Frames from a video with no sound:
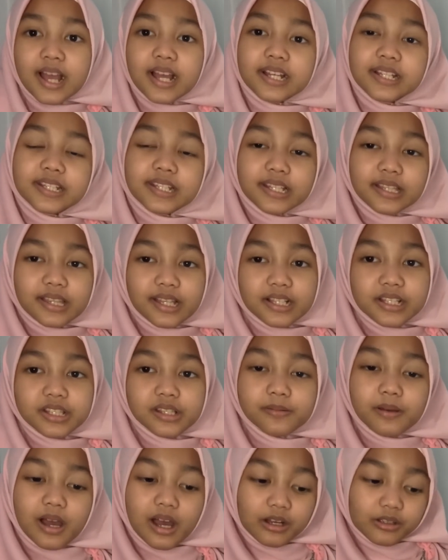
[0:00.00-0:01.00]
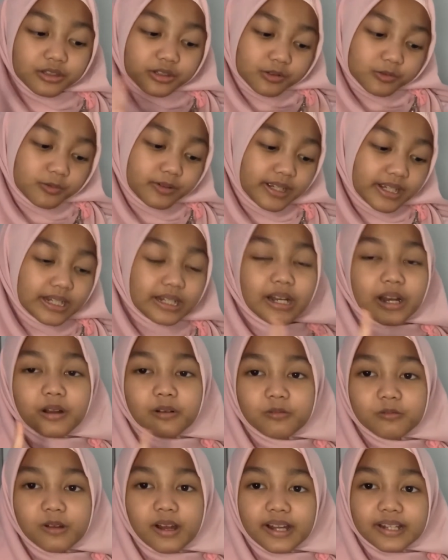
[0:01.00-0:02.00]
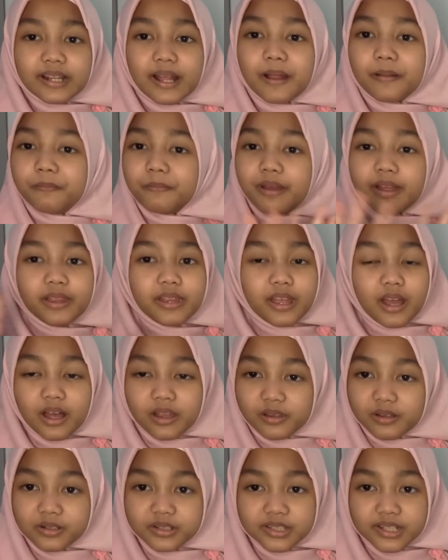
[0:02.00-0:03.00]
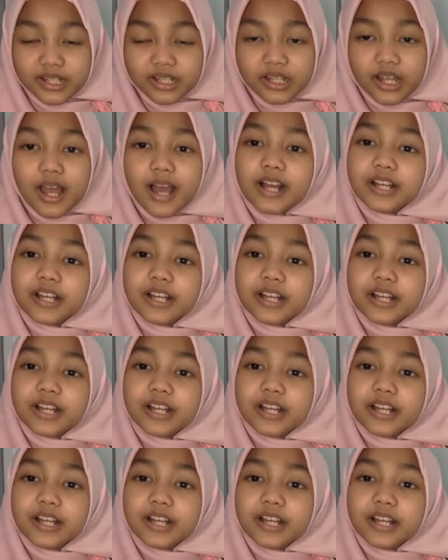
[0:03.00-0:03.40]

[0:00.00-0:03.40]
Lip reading: She teach them how to read, write, and many other things.